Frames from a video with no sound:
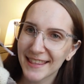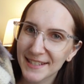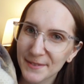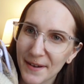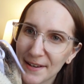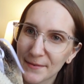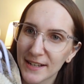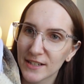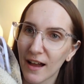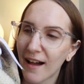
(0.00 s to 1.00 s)
this one,
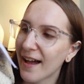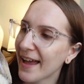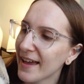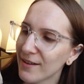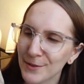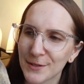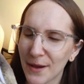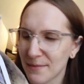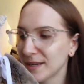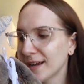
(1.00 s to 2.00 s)
which I
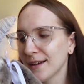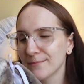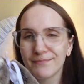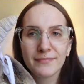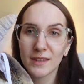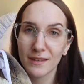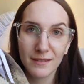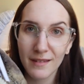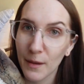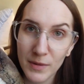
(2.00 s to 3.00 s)
mean,
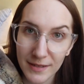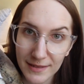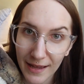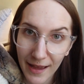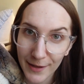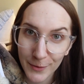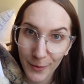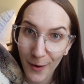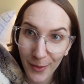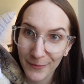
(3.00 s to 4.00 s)
I'm gonna say I
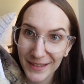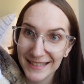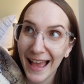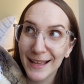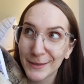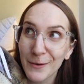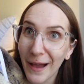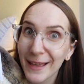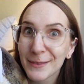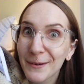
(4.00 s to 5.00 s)
adore all of these. I
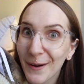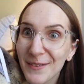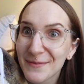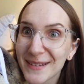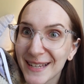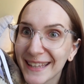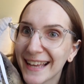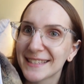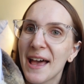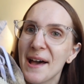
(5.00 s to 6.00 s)
adore all of my
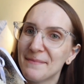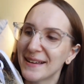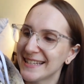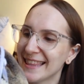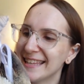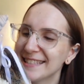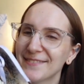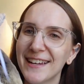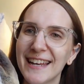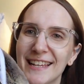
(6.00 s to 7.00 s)
jellycats, but this
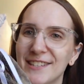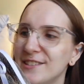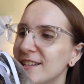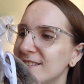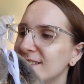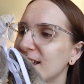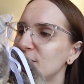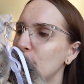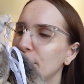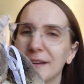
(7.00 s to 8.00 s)
one is just
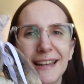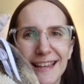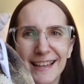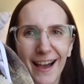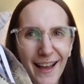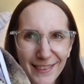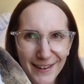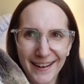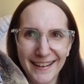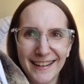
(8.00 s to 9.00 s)
such a pretty
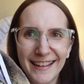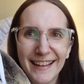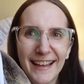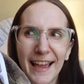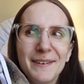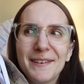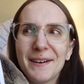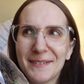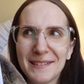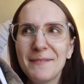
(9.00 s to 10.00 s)
color. I don't
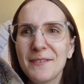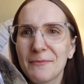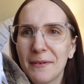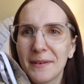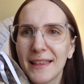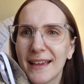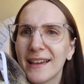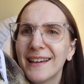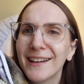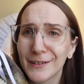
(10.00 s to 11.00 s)
know, some of you are probably like,
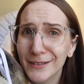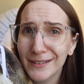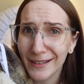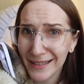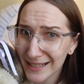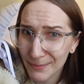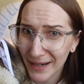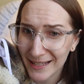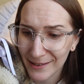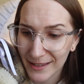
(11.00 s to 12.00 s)
girl, all these
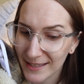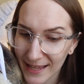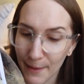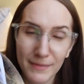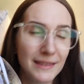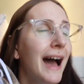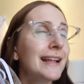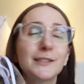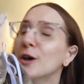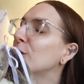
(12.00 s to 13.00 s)
bunnies look the same.
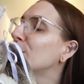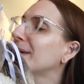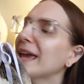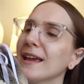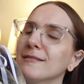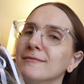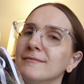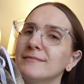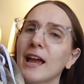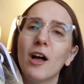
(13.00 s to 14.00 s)
Not to me.
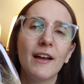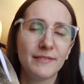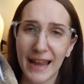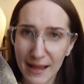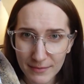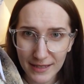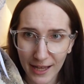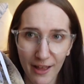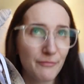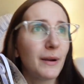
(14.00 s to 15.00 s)
They all have names, they
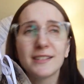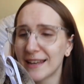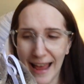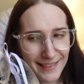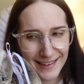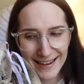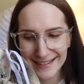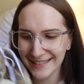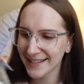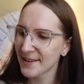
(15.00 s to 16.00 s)
all have
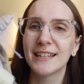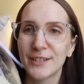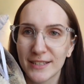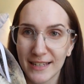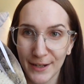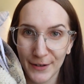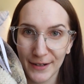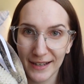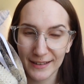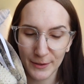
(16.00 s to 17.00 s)
personalities, and I just knit
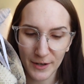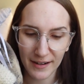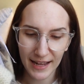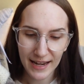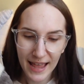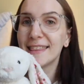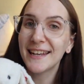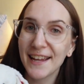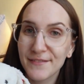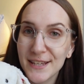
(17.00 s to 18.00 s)
her a little cardigan. Then
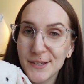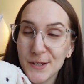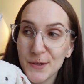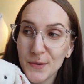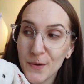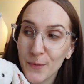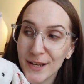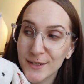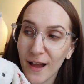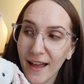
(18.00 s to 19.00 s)
I have these two,
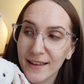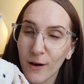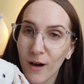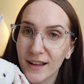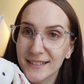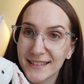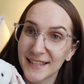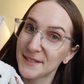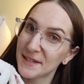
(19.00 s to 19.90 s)
which I got this